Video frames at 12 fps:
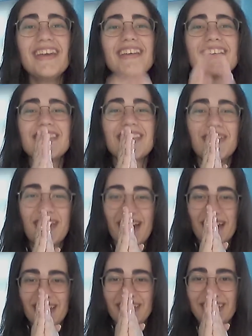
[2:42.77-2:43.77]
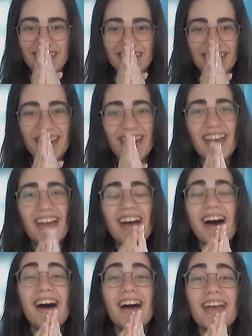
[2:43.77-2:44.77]
So yeah,
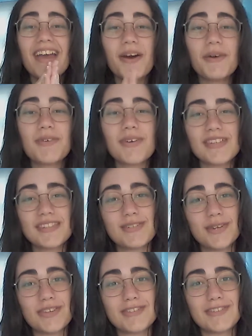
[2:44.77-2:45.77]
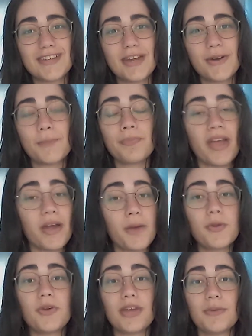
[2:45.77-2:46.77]
I hope you guys enjoyed this video. I
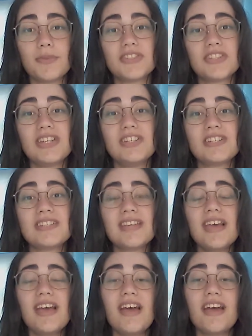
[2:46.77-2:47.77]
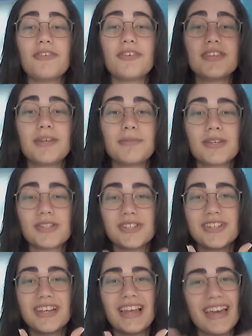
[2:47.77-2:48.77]
hope you're okay with the changes. If you did, make sure
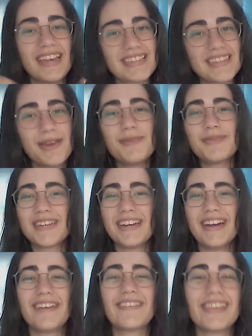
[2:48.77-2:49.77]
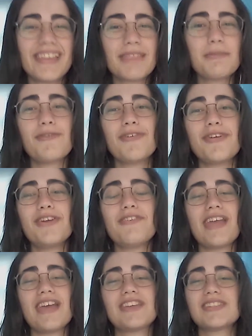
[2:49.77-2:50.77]
to like, subscribe, click the bell for
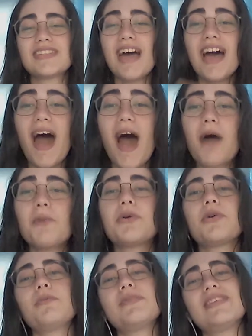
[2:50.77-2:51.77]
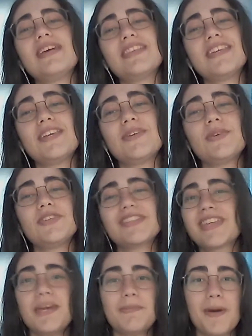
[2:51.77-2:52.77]
notifications. Albert will be sending you, and
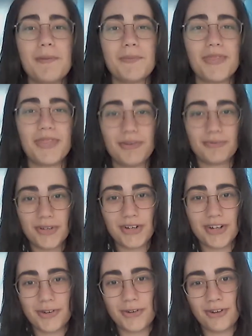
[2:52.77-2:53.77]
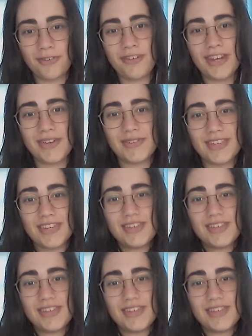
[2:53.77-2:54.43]
just keep up with the pre-recorded videos and you